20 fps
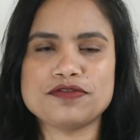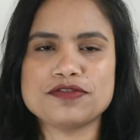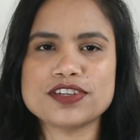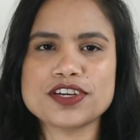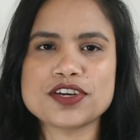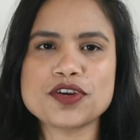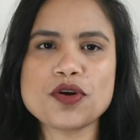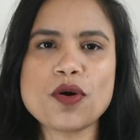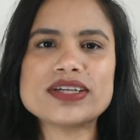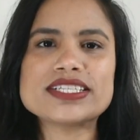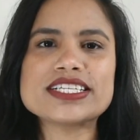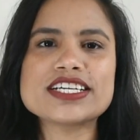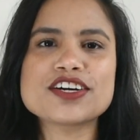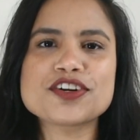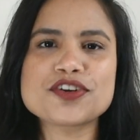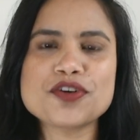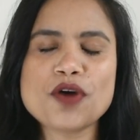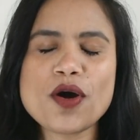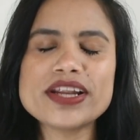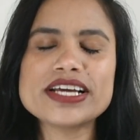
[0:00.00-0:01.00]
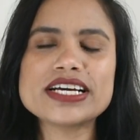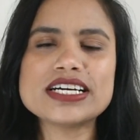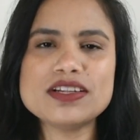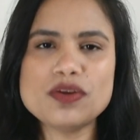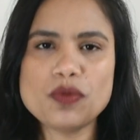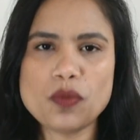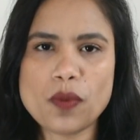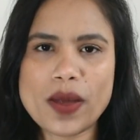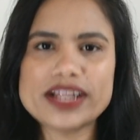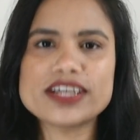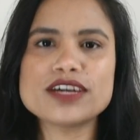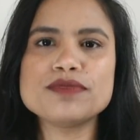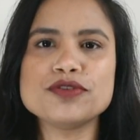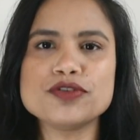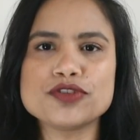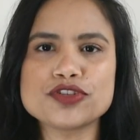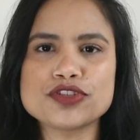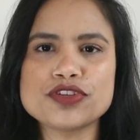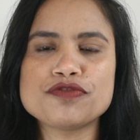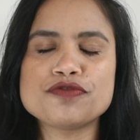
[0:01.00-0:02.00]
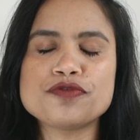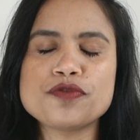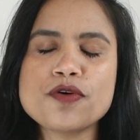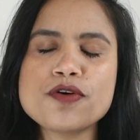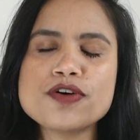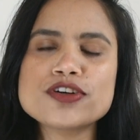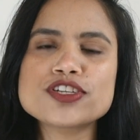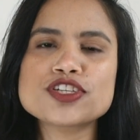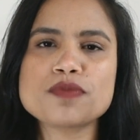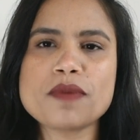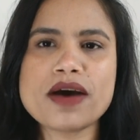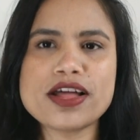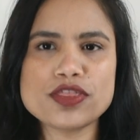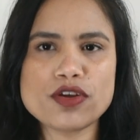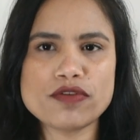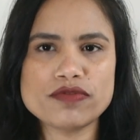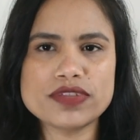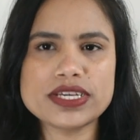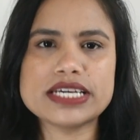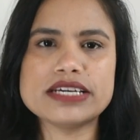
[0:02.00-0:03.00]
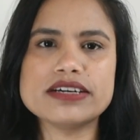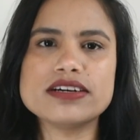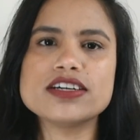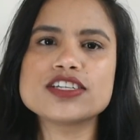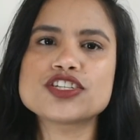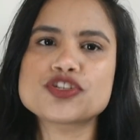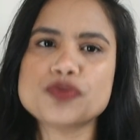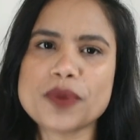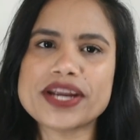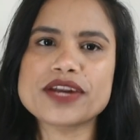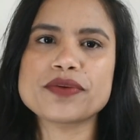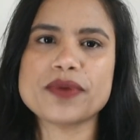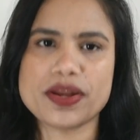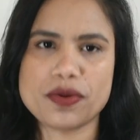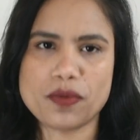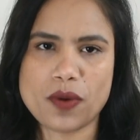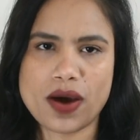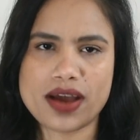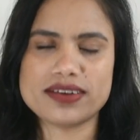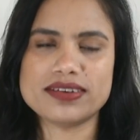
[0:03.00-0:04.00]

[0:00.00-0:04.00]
Security Chronicle welcome you to the first month of the year 2021.